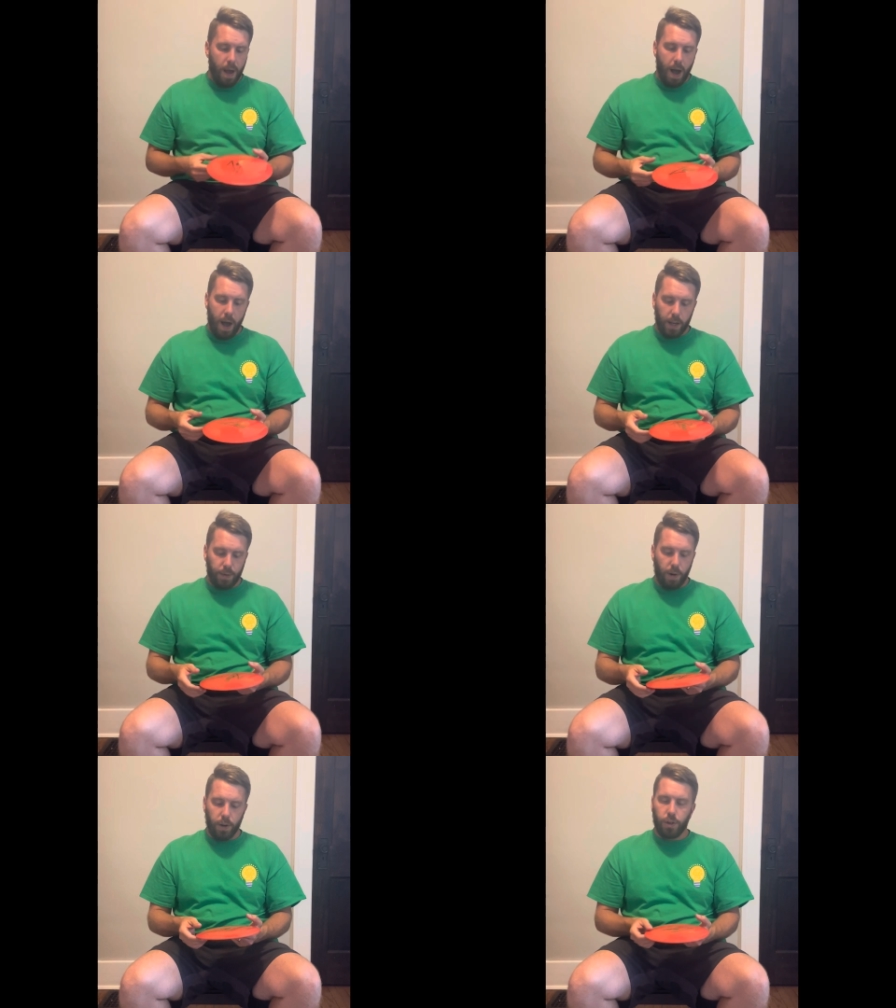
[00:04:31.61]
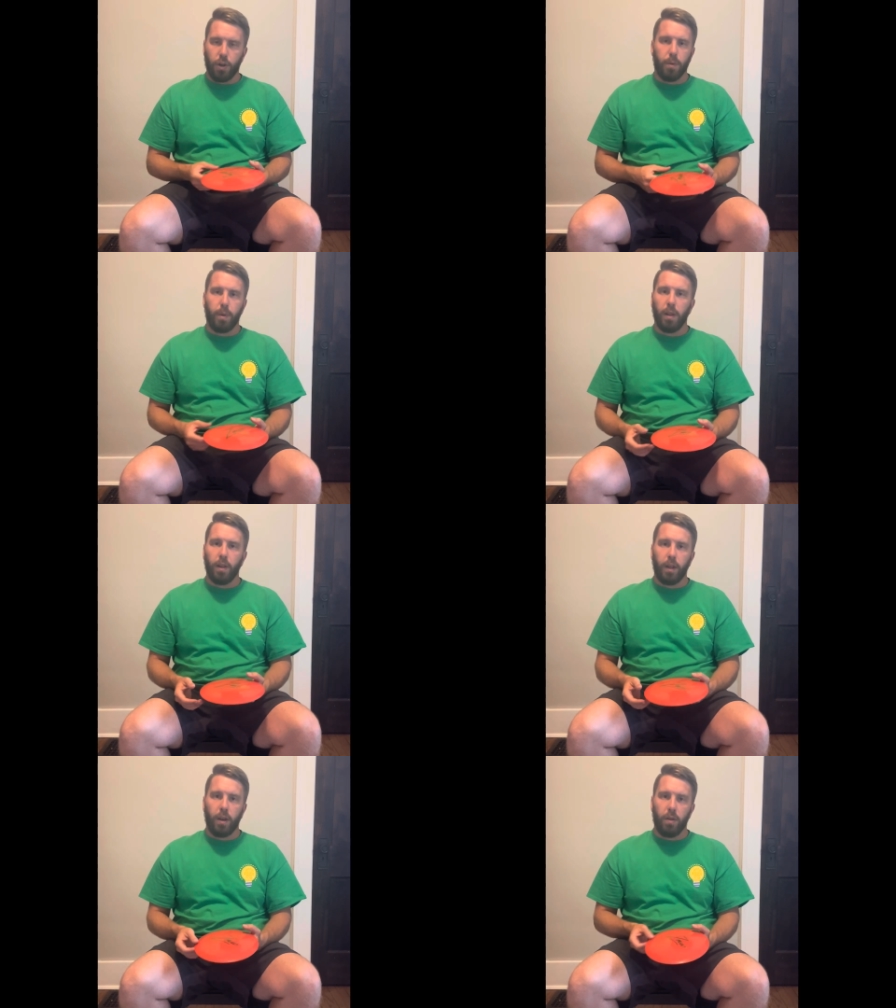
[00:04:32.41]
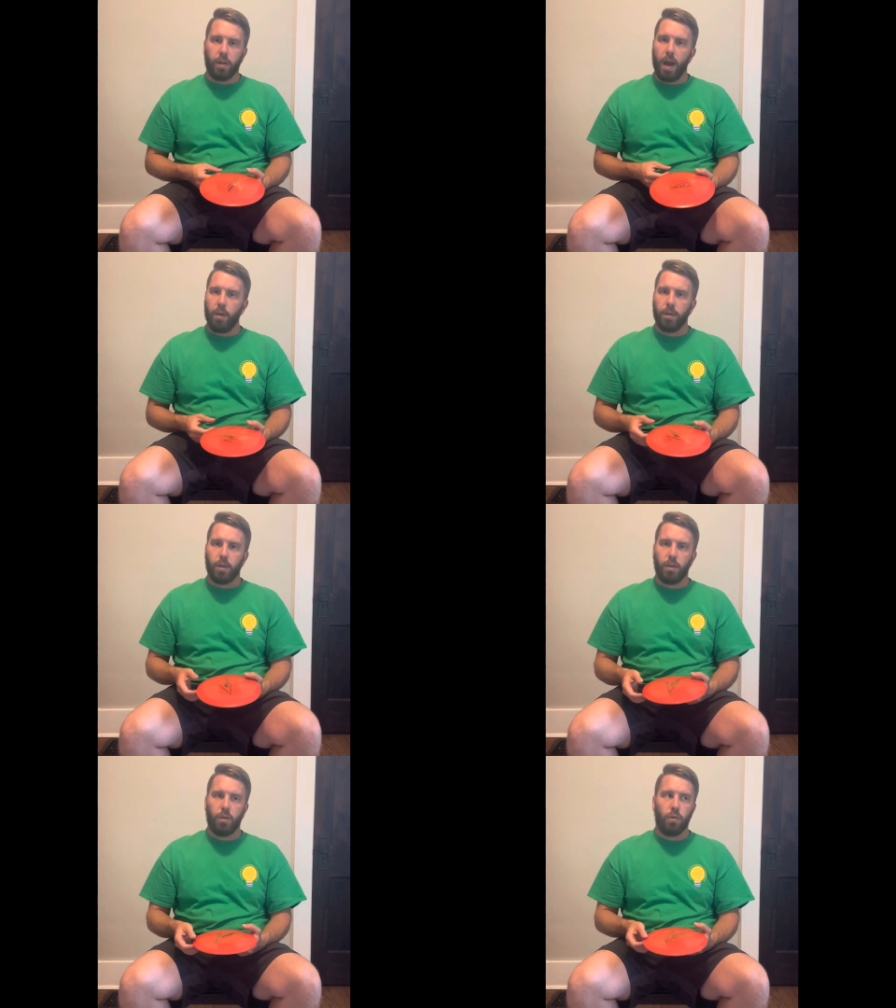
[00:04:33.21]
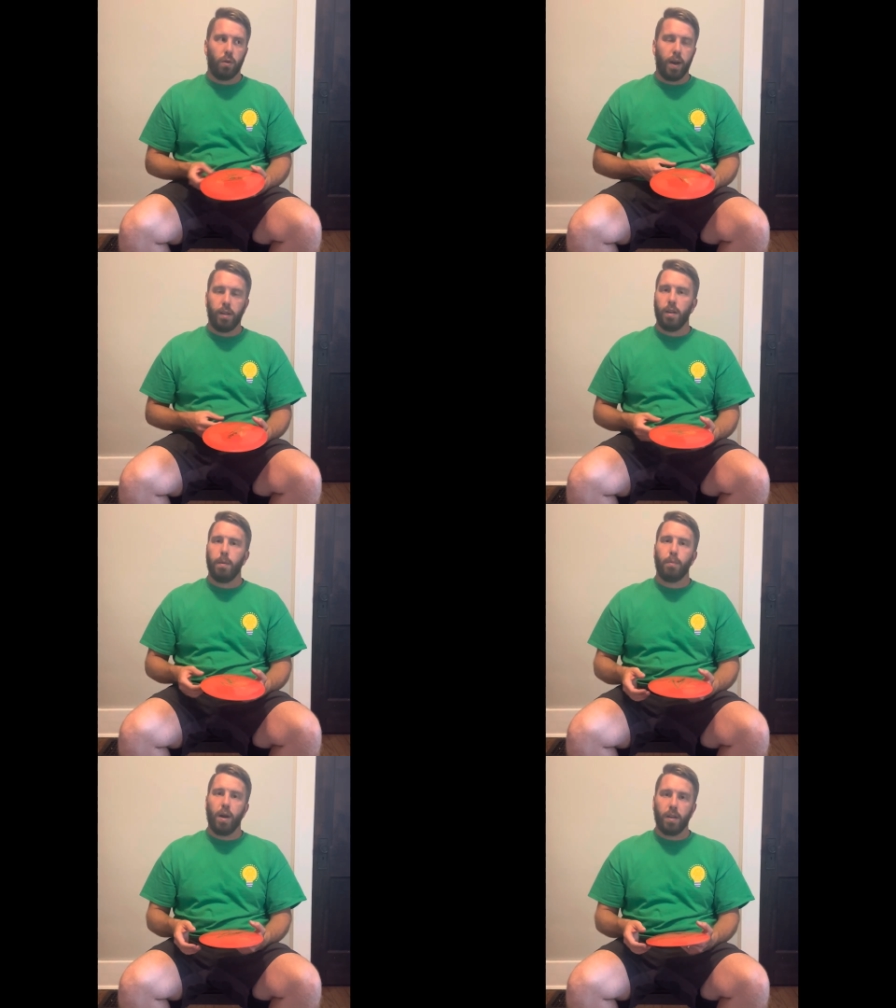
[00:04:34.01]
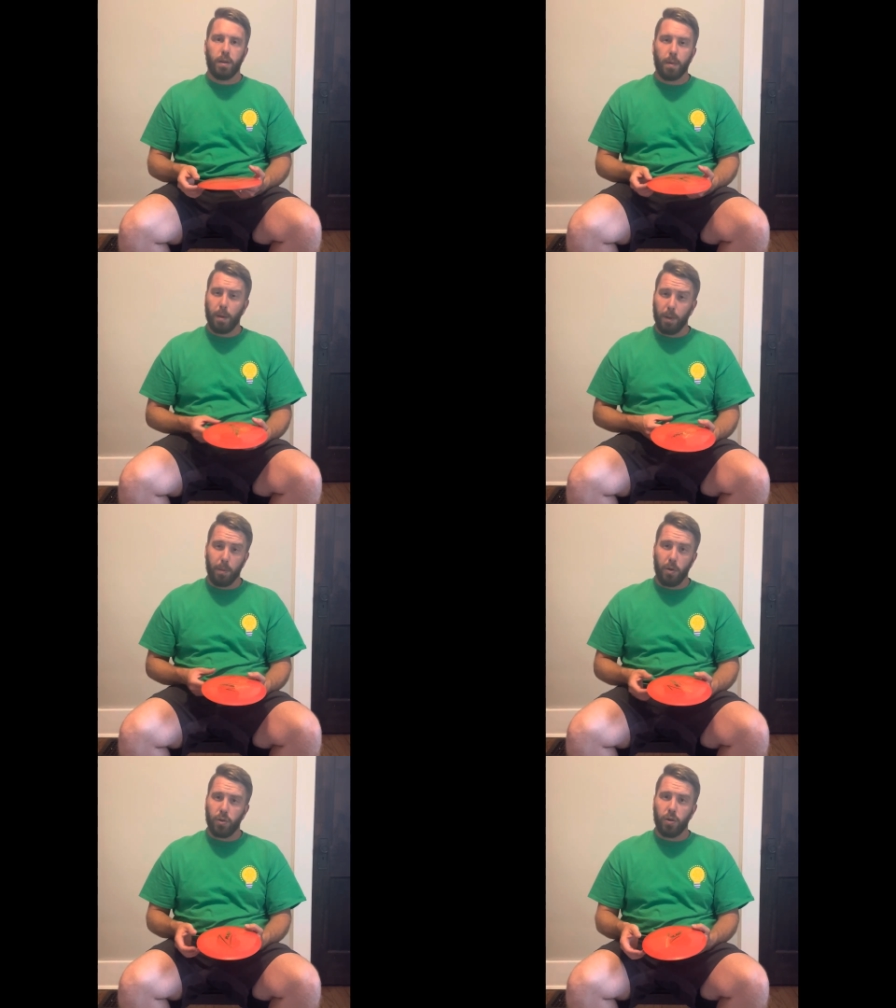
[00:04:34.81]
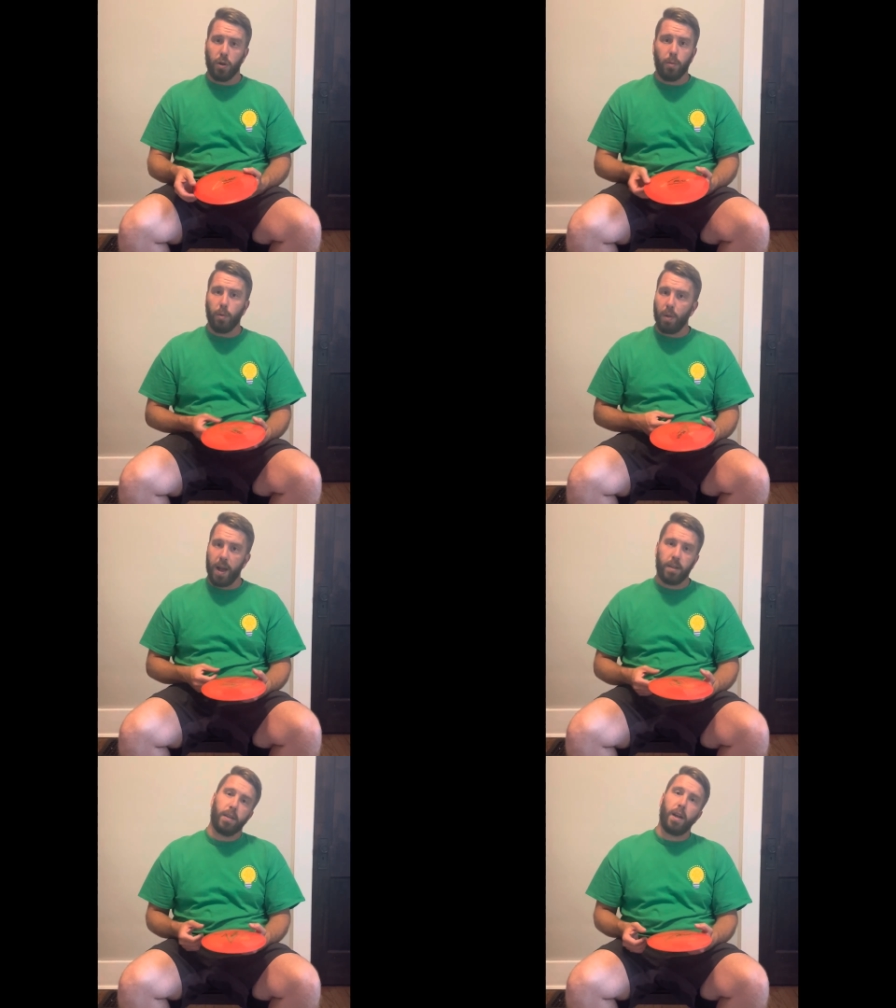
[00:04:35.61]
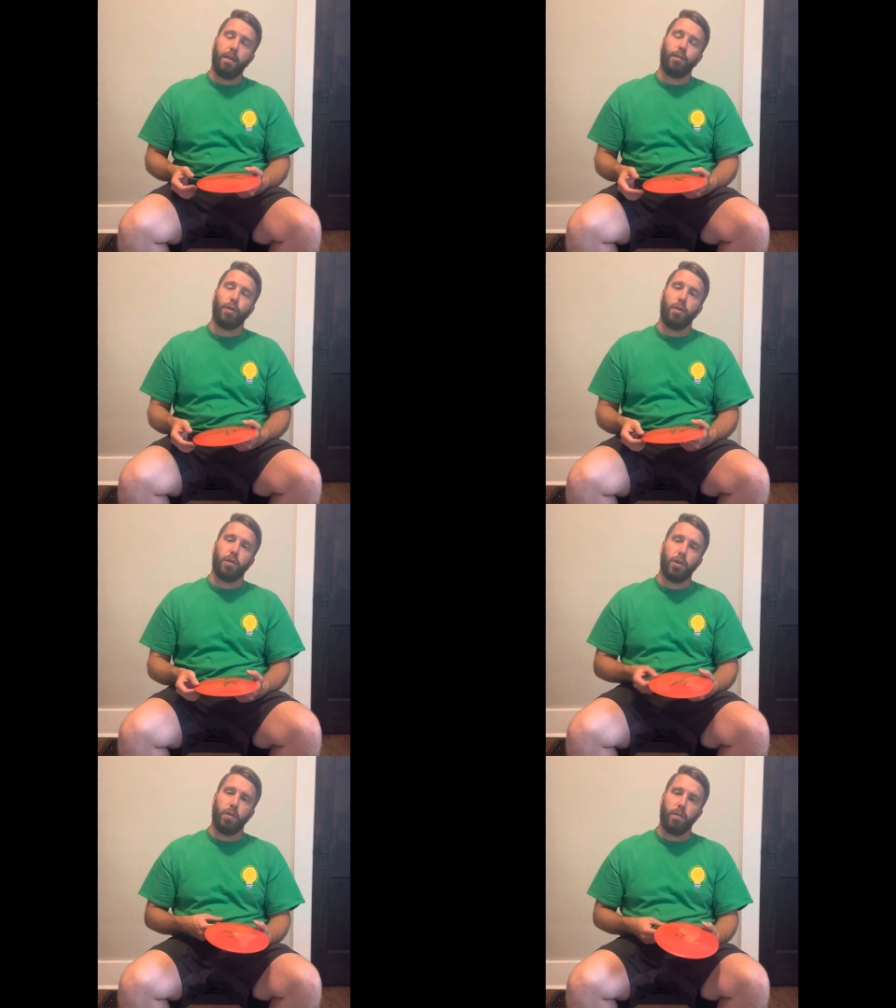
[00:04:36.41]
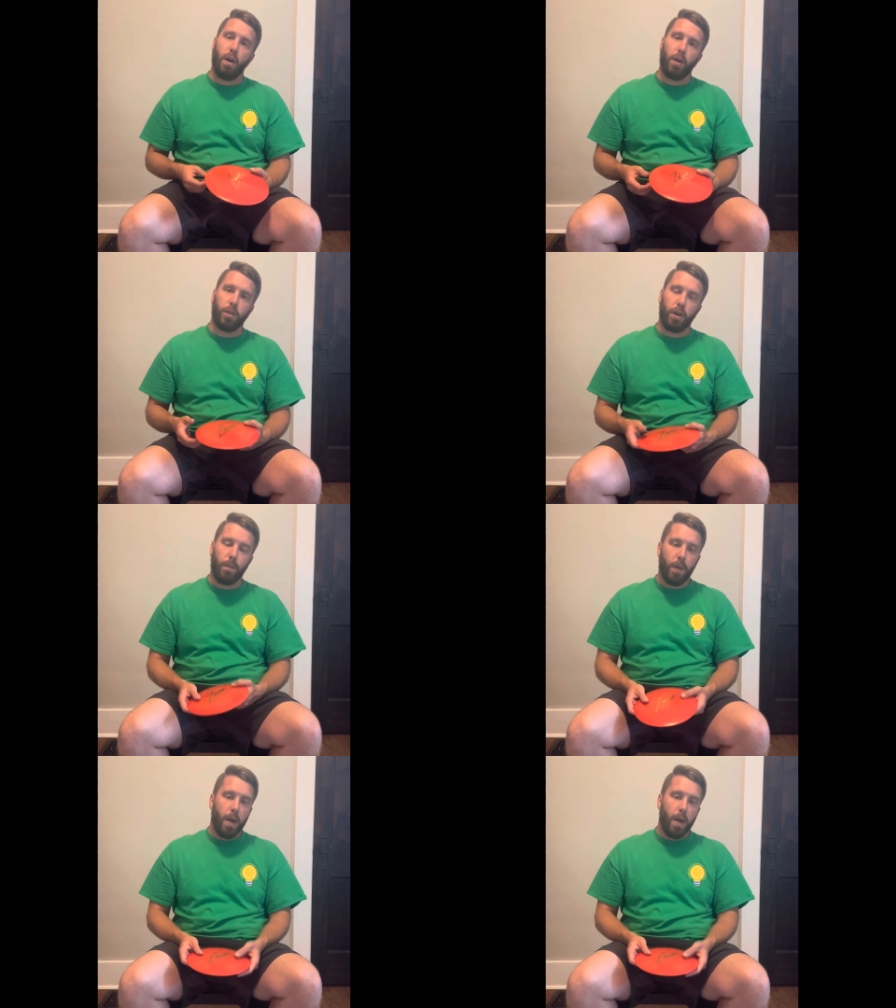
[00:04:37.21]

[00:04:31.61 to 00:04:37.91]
As far as durability goes, I was crazy impressed. It might be the most durable plastic I've thrown so far. So